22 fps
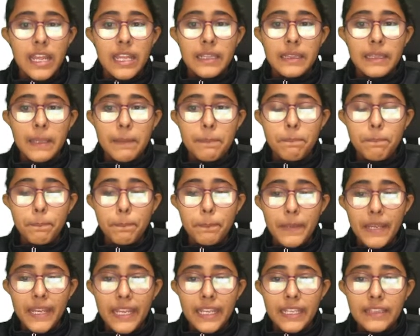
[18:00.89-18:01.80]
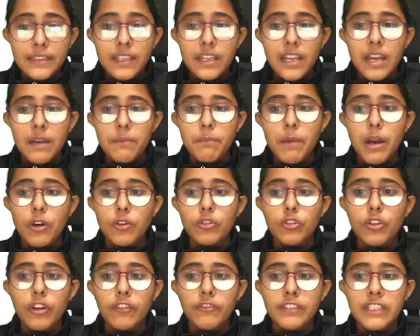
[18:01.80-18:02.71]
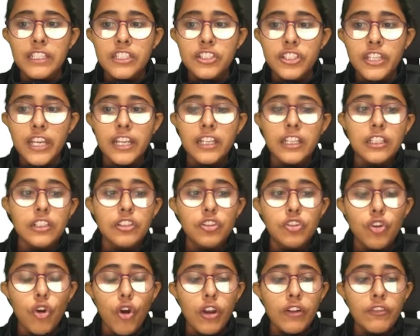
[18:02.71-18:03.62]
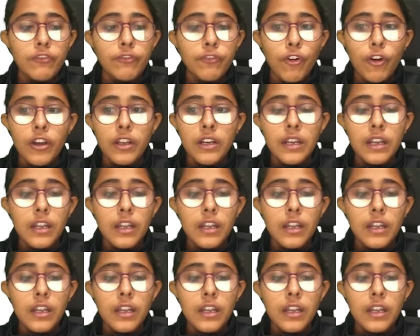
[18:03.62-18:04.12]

they pay the amount of the check drawn for